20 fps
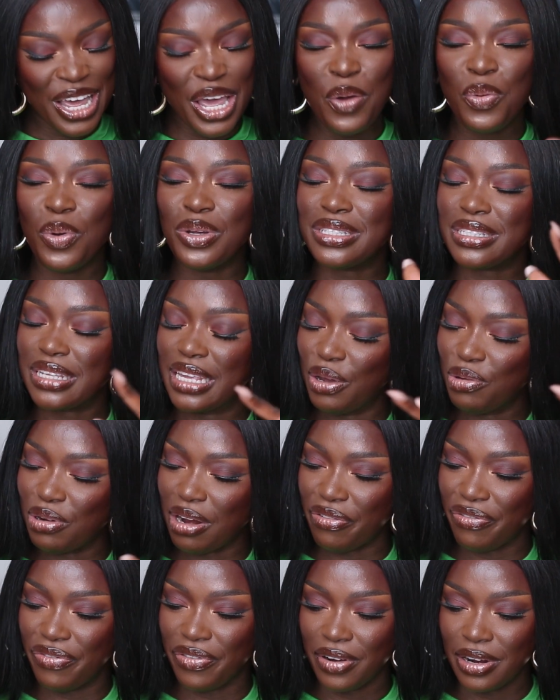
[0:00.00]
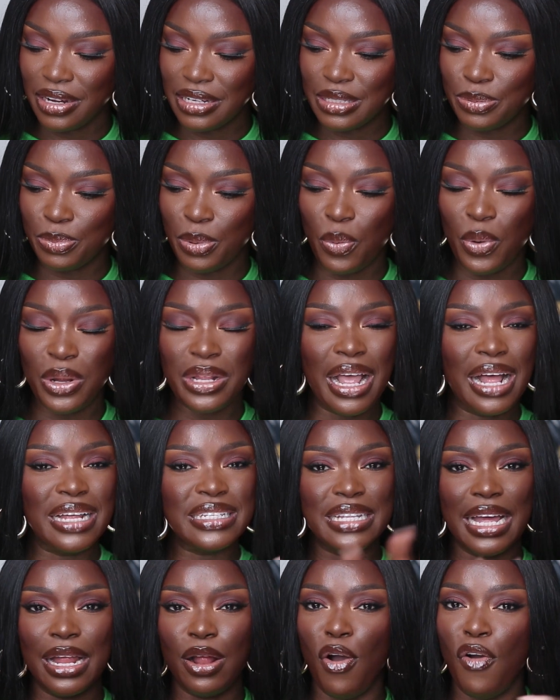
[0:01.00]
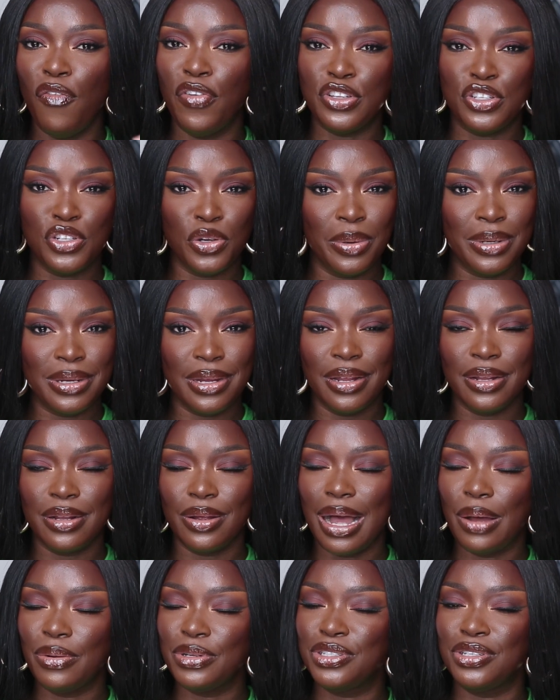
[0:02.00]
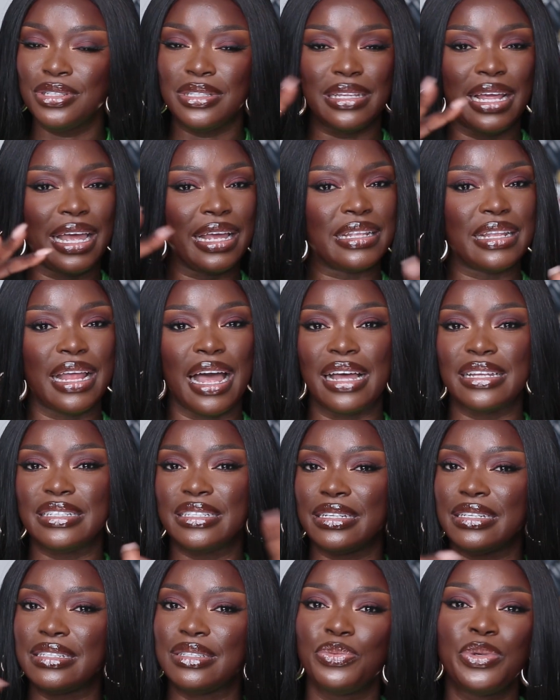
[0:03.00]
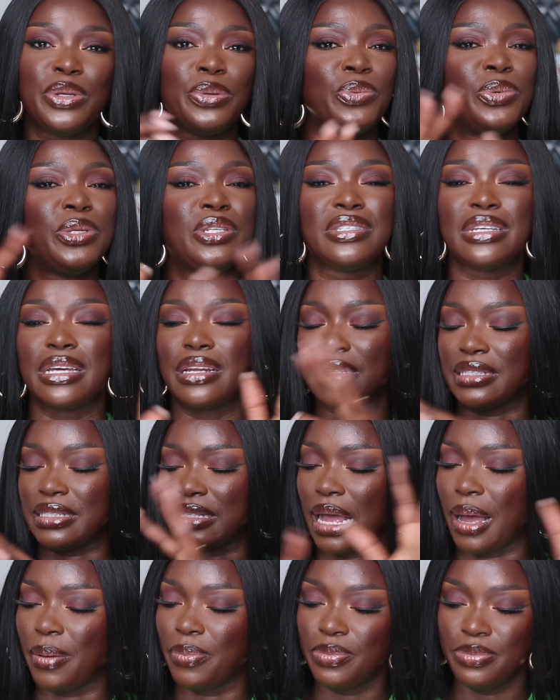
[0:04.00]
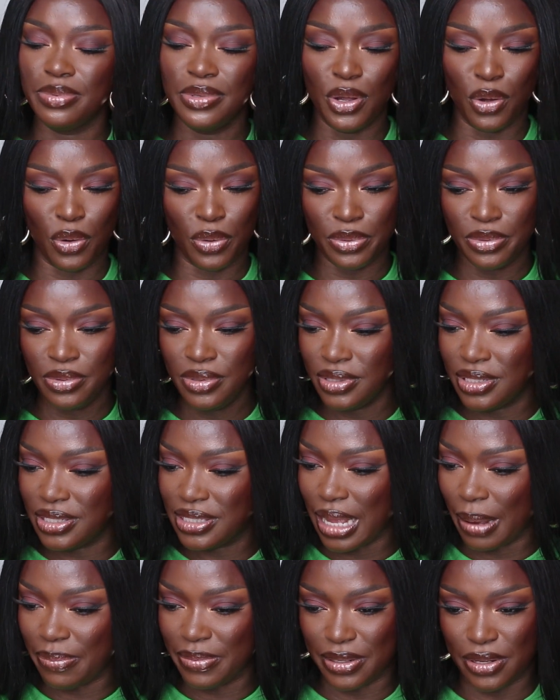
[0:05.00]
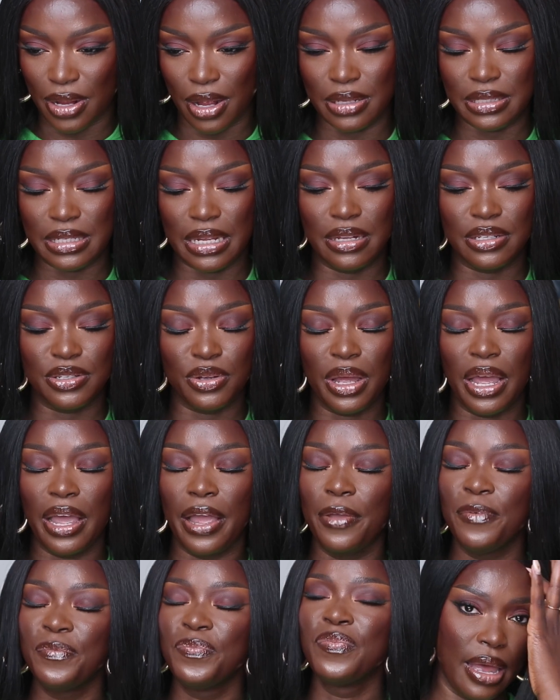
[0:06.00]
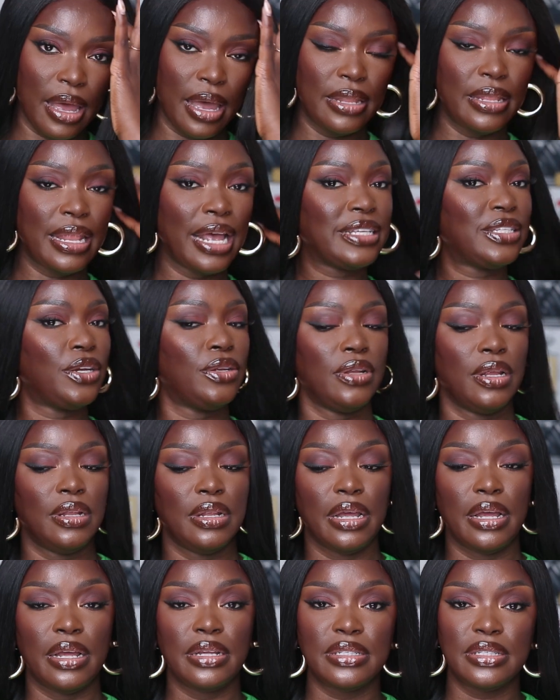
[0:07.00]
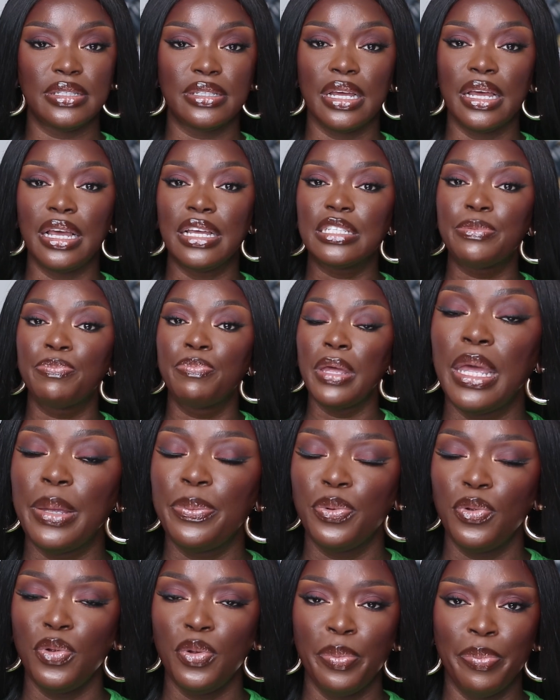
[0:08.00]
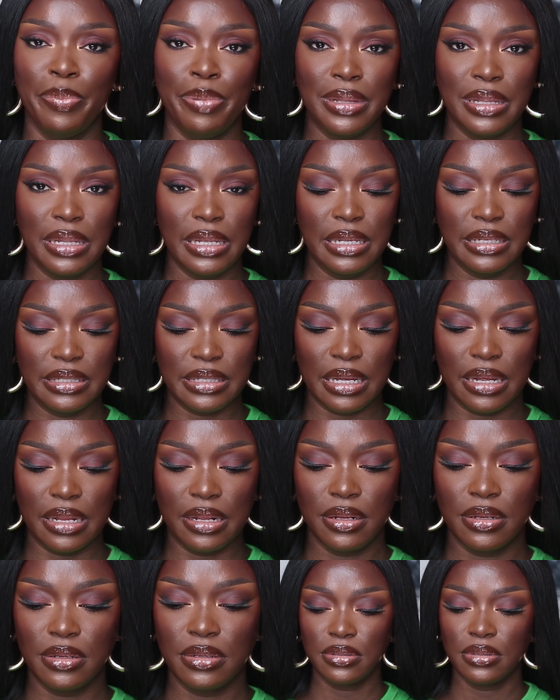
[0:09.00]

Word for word: It was cute at first, but when y'all started overdoing it, I was just like, nah, sis, we just gotta stop. No, stop the nonsense, okay? And next on the list is people pleasing.